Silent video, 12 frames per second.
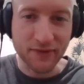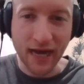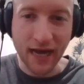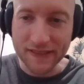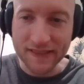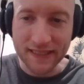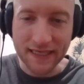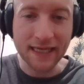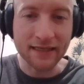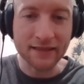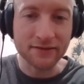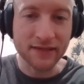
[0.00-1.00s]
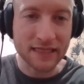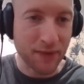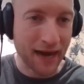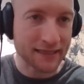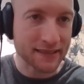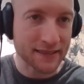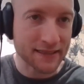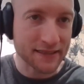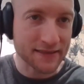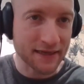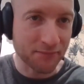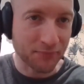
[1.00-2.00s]
really seeing these
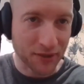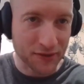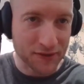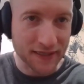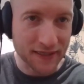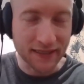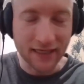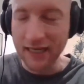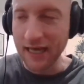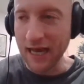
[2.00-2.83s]
practices in person.